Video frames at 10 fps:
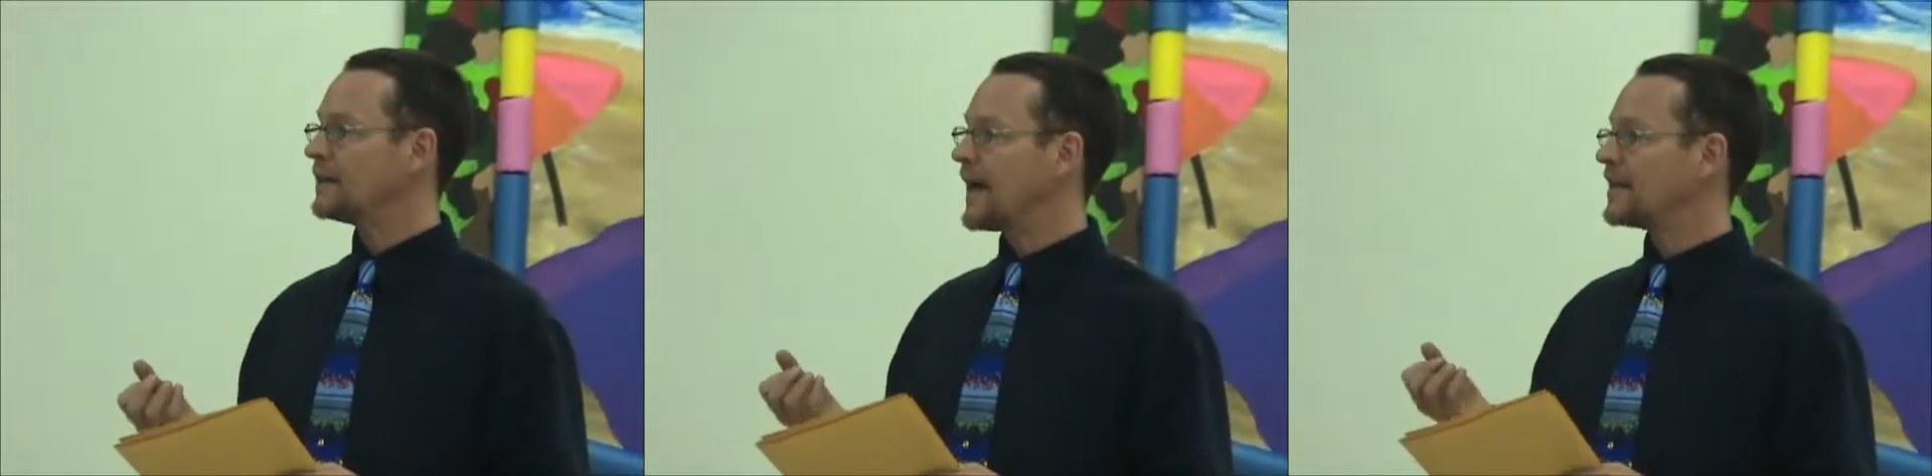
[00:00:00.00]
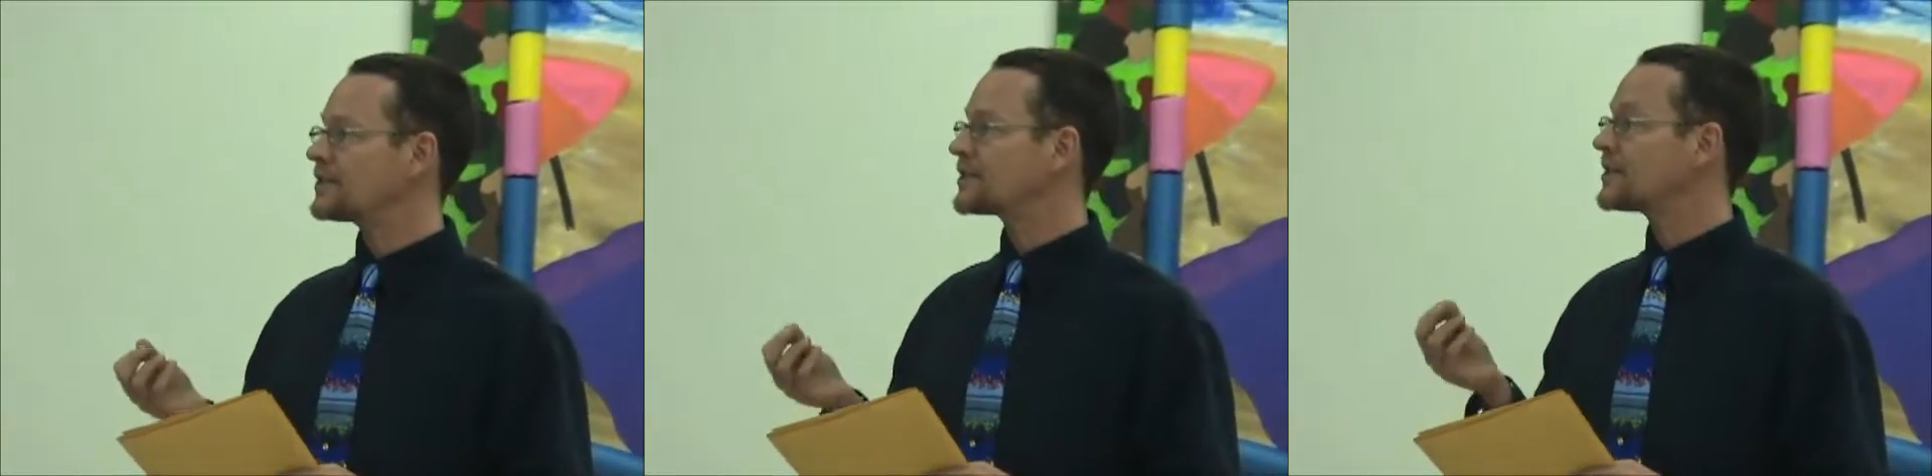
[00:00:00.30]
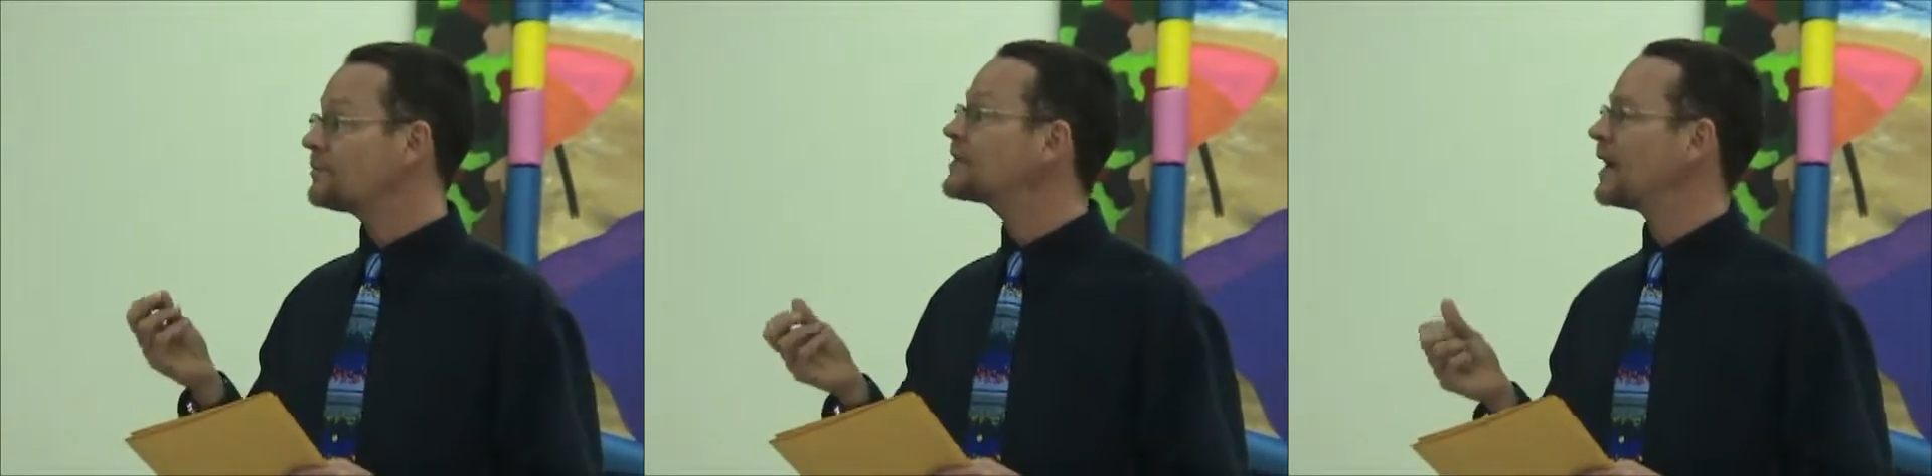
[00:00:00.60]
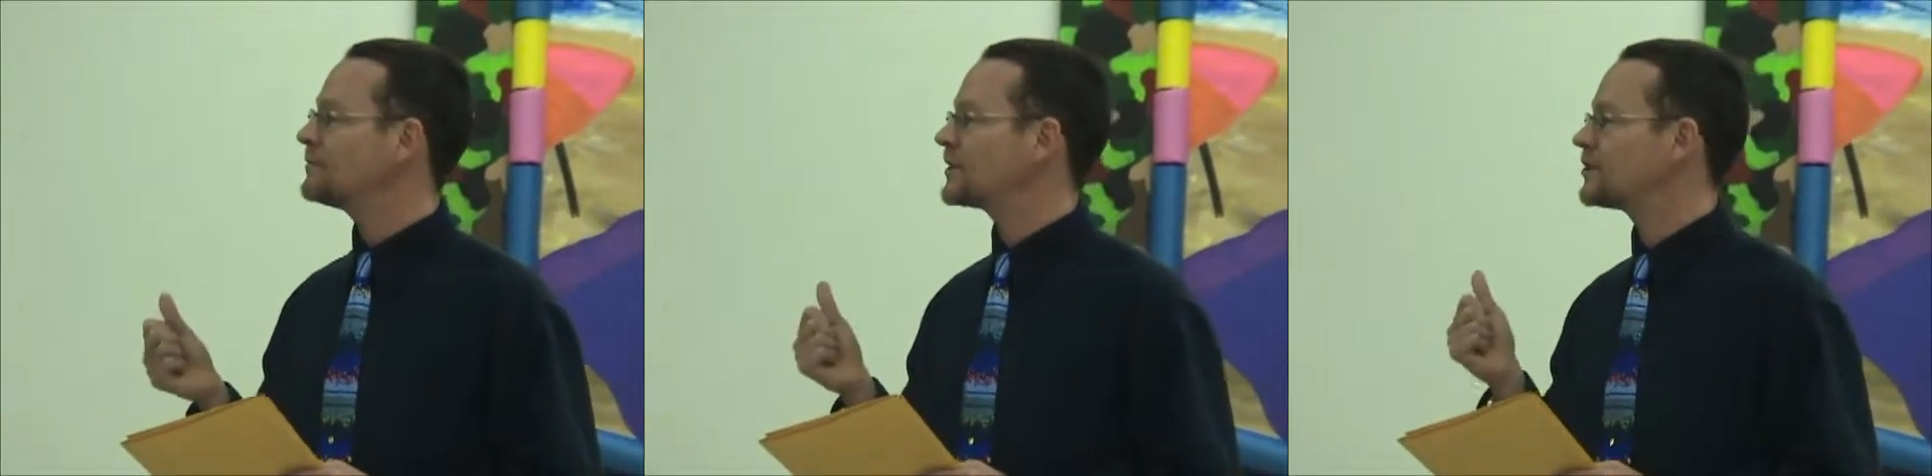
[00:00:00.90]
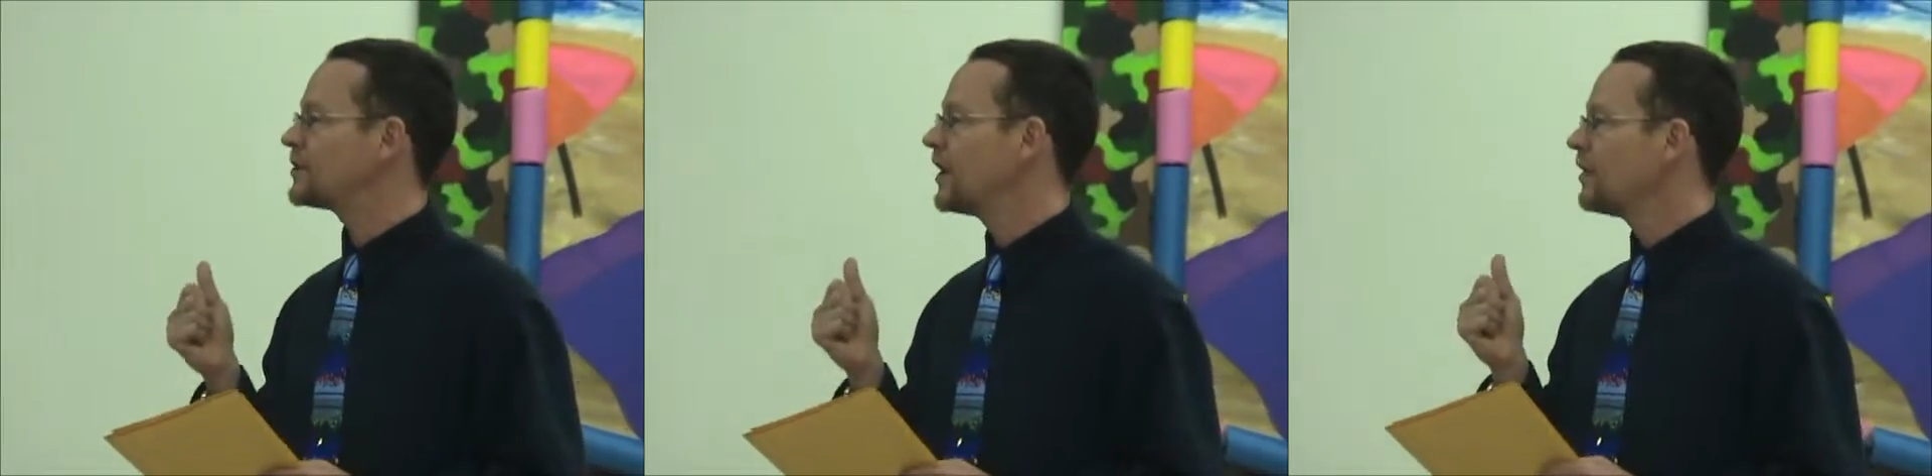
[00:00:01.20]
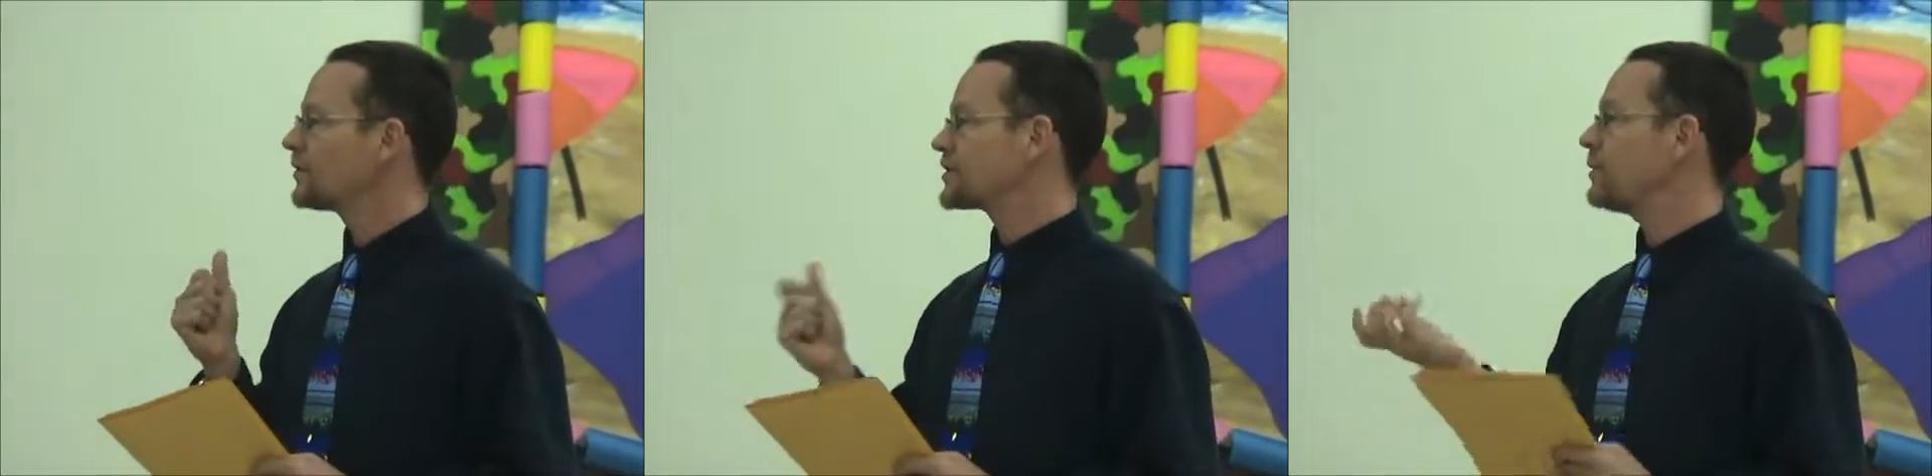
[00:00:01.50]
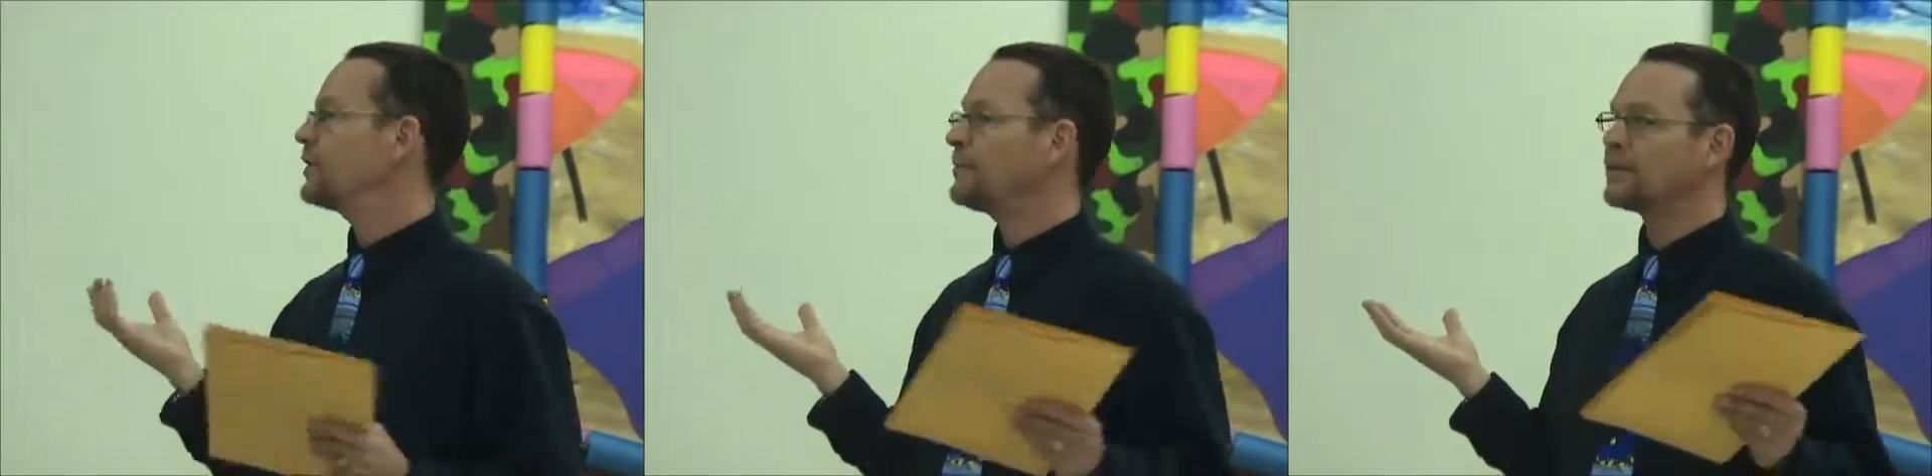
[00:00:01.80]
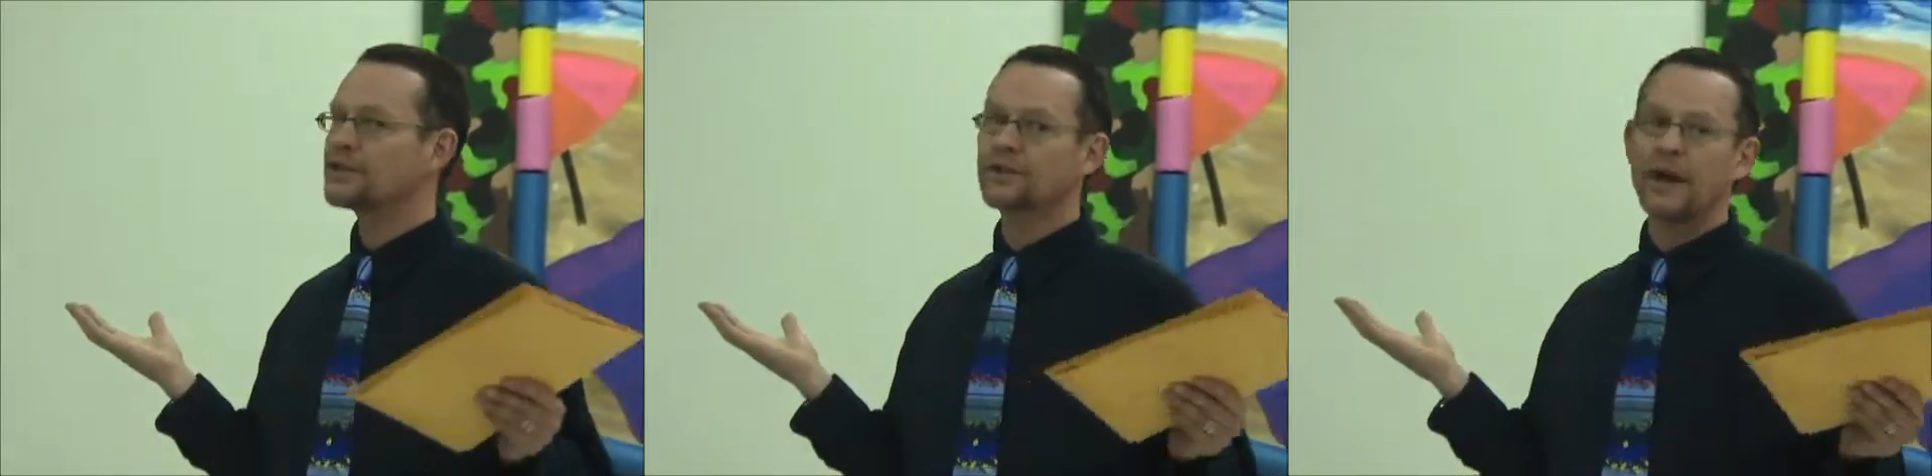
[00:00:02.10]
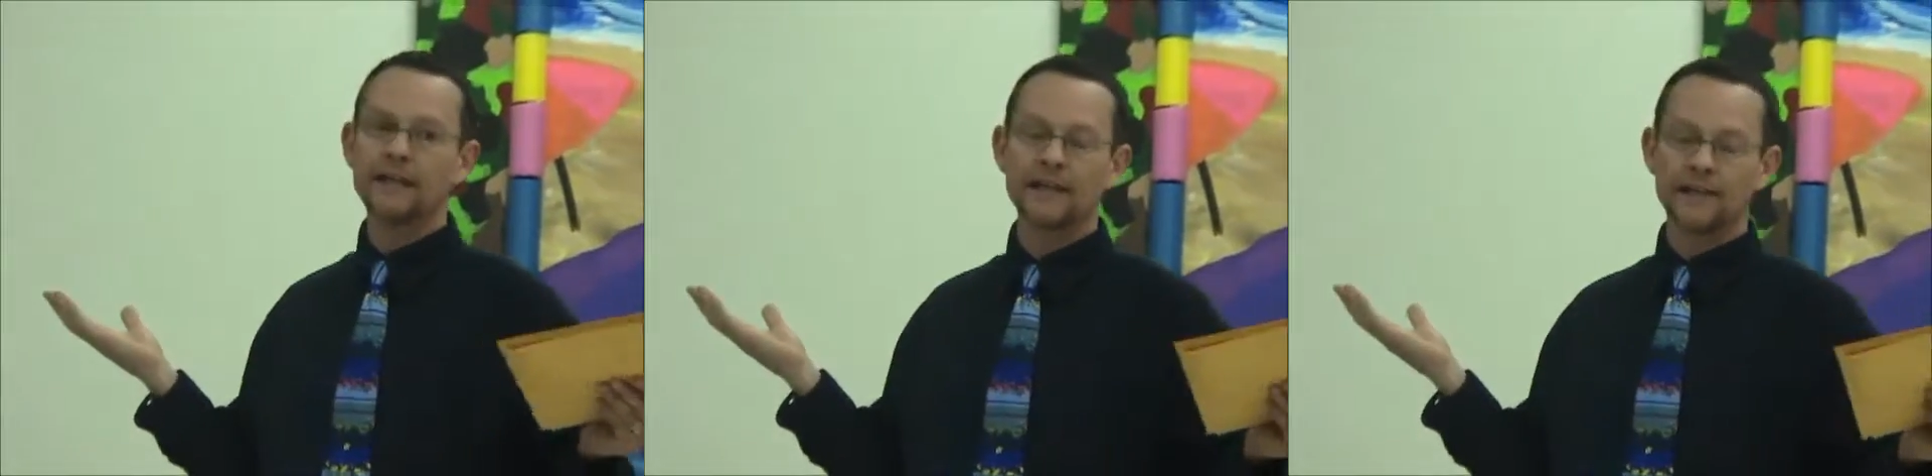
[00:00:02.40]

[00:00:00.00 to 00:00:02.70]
and that sometimes is, for some people it's great,